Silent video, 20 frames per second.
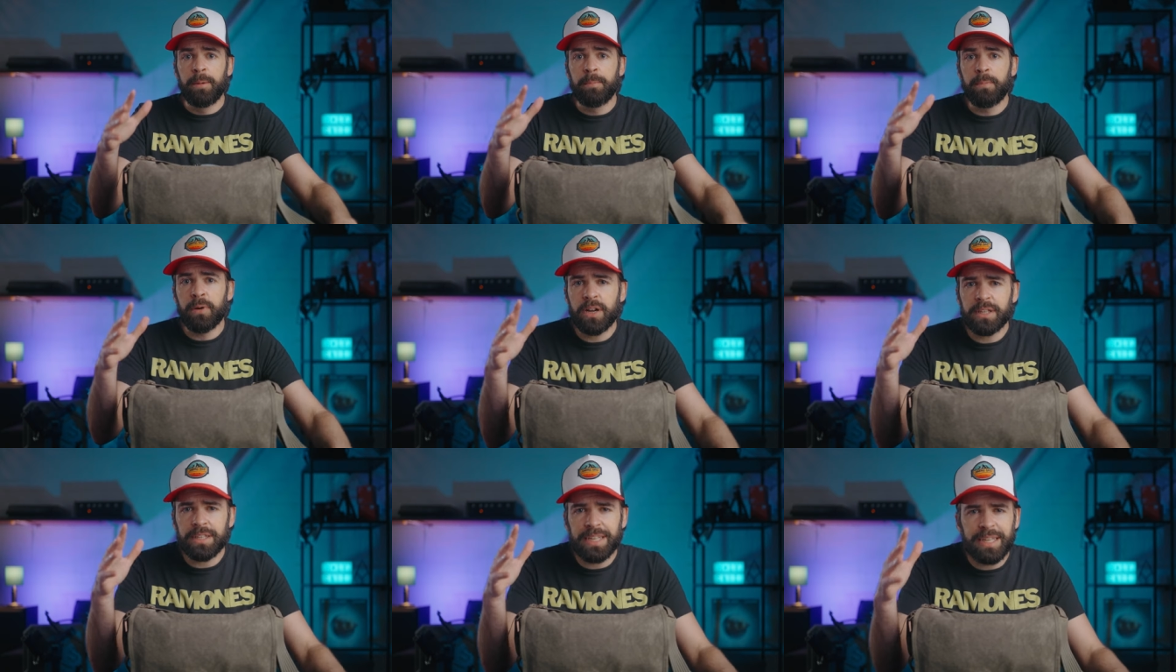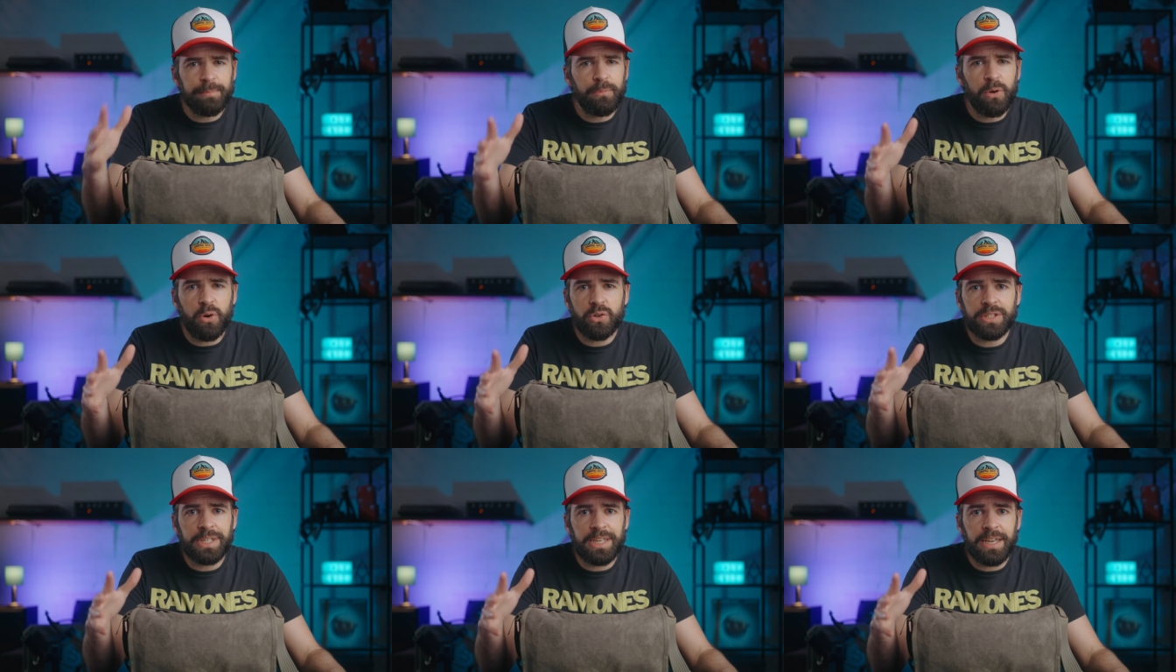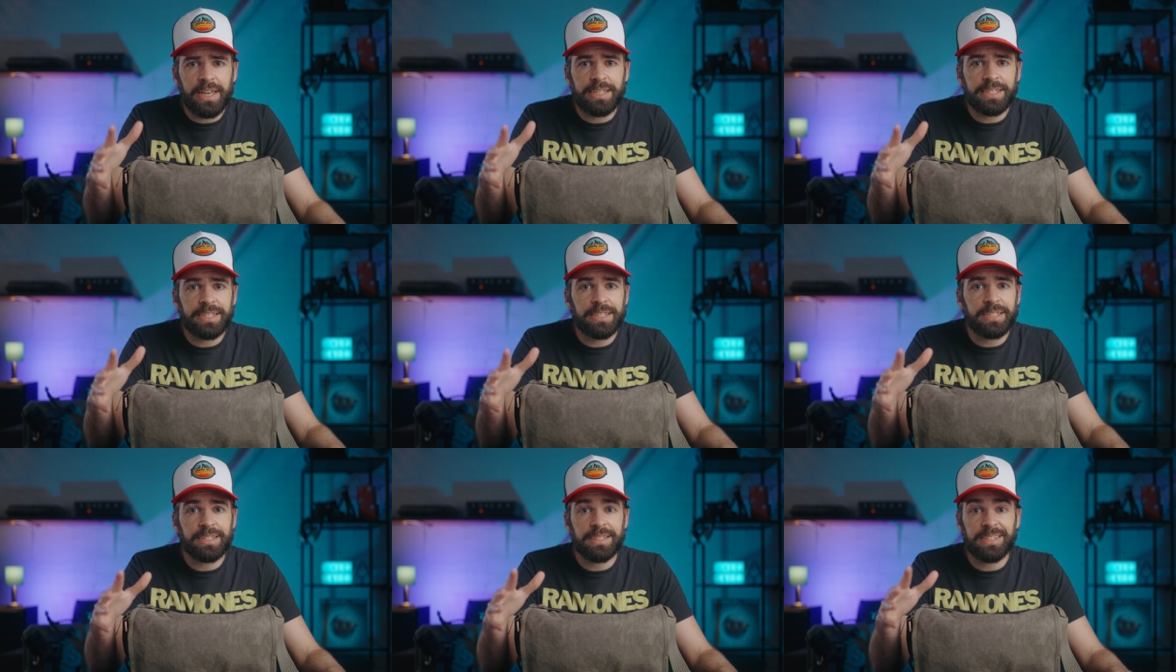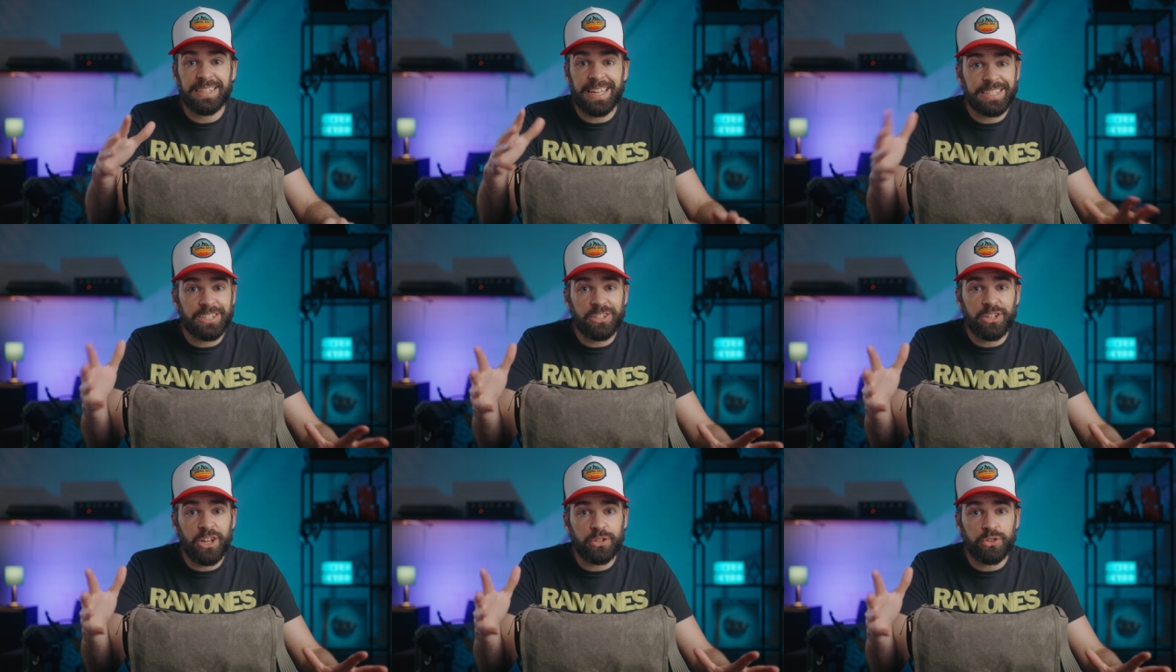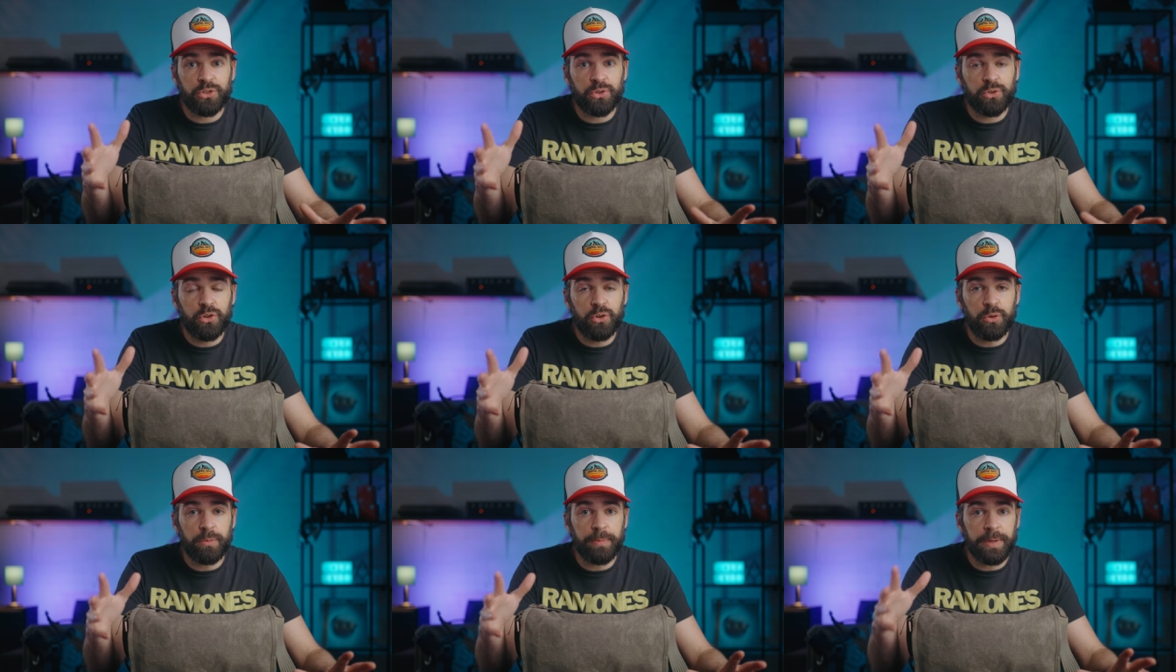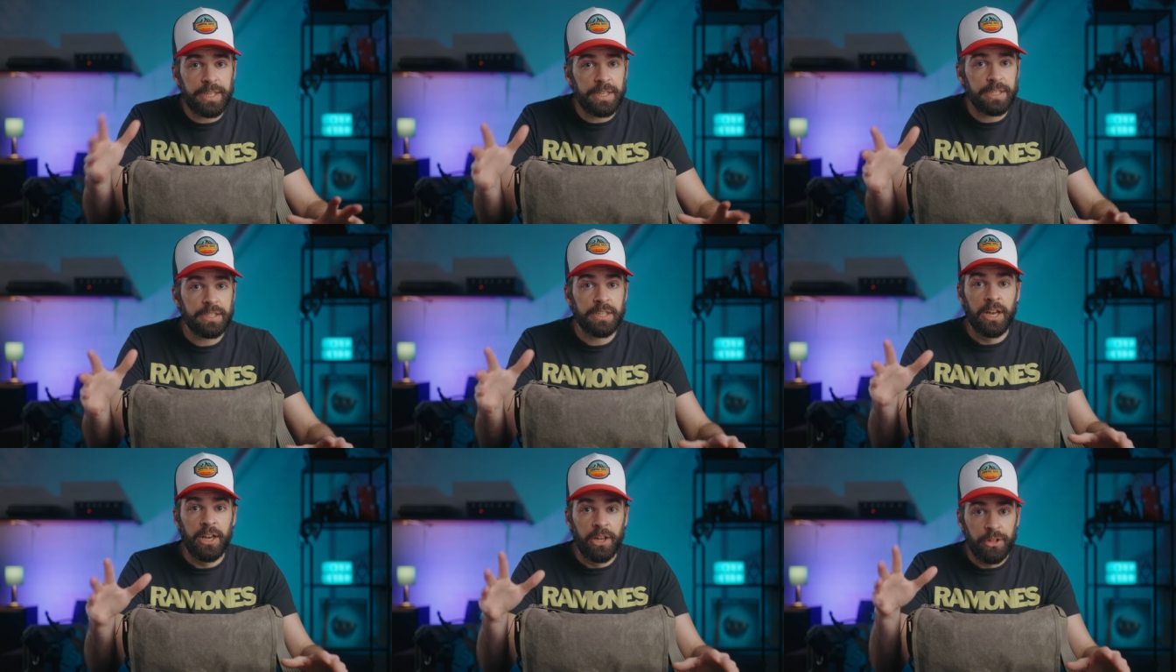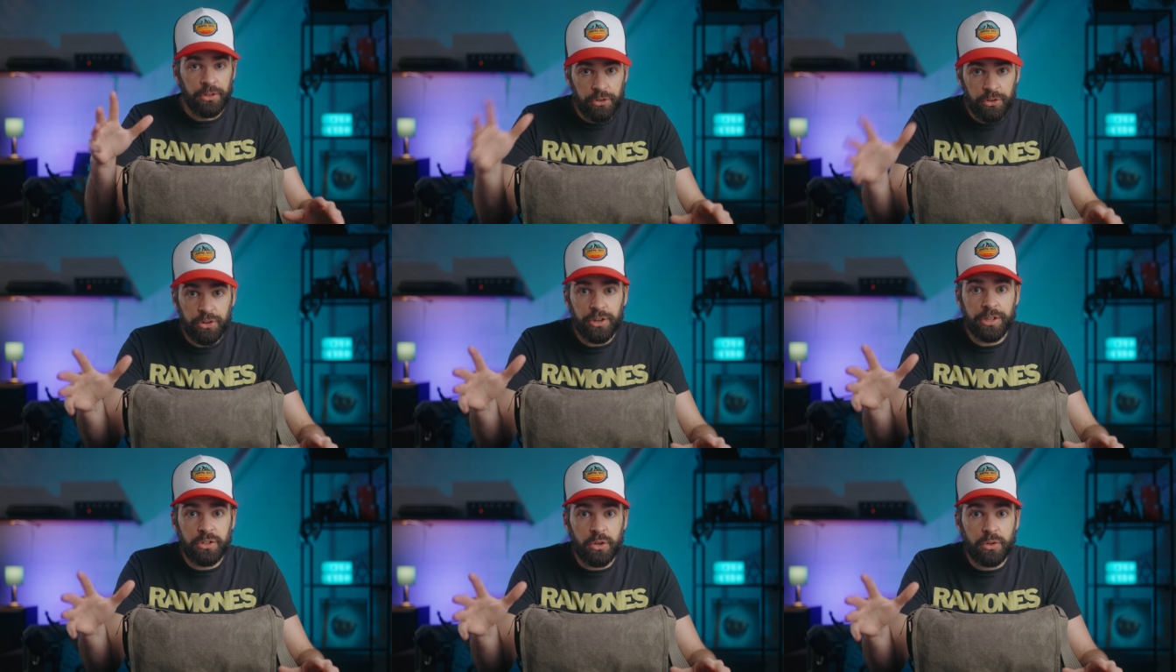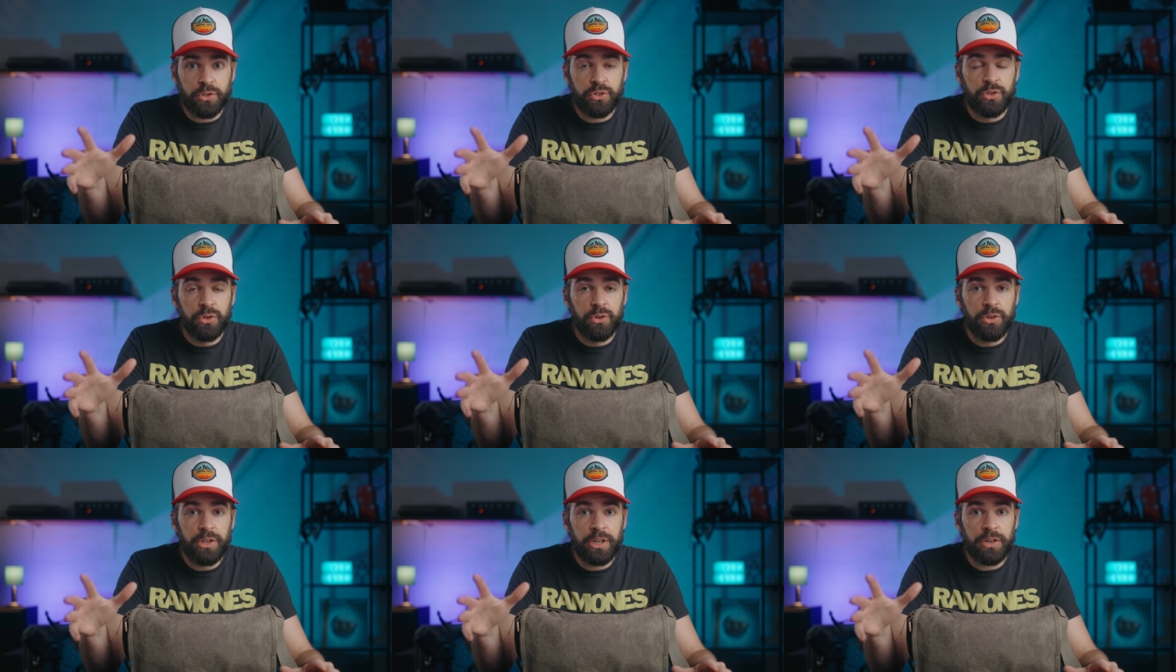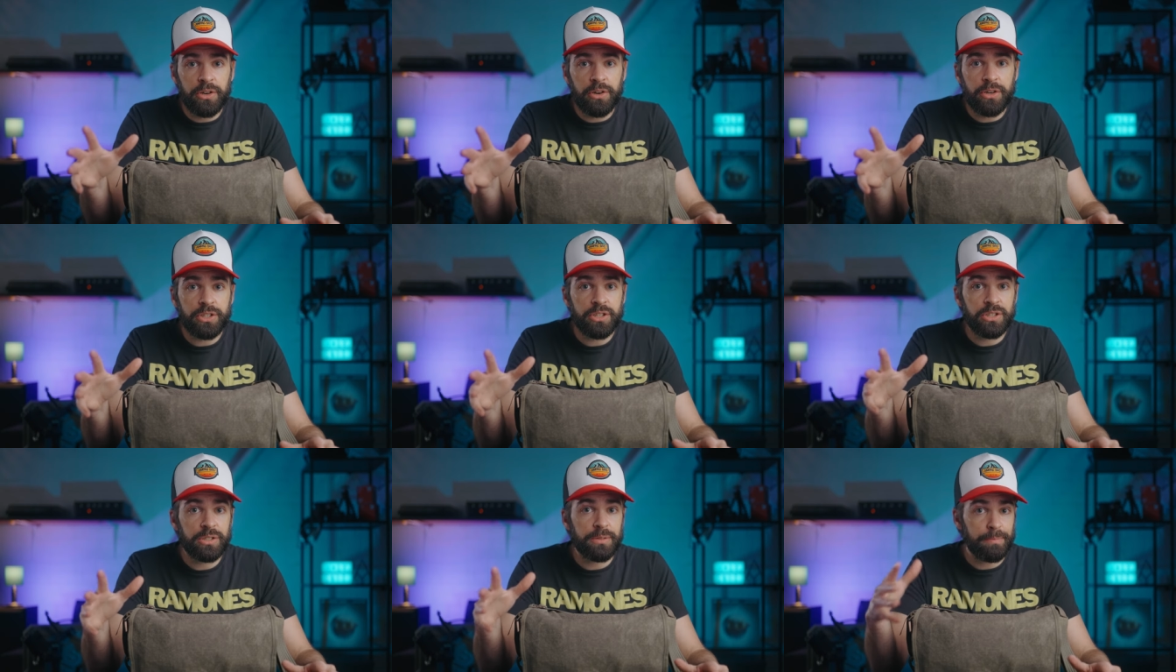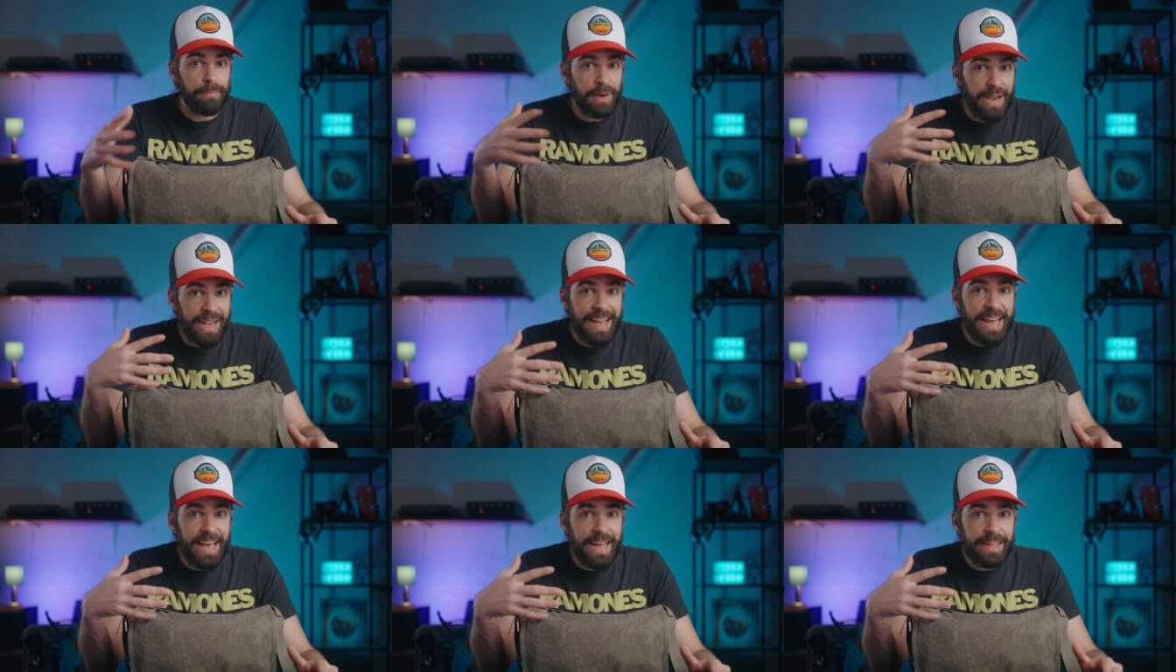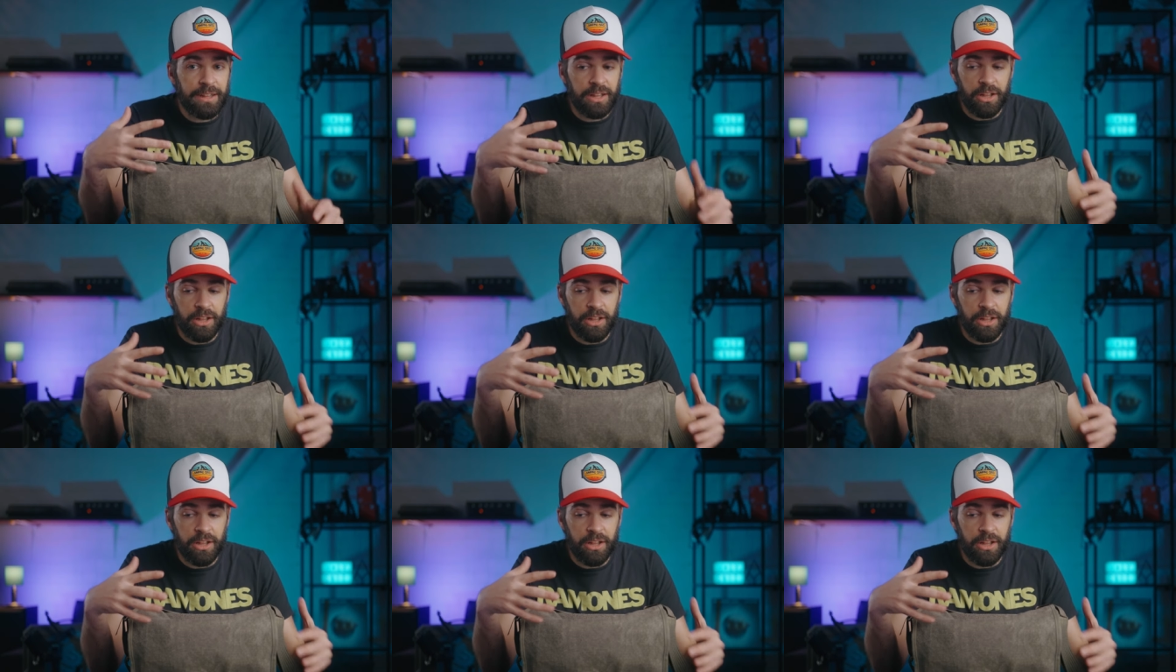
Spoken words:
But in most cases, that's not true, because during those 2 years, my hand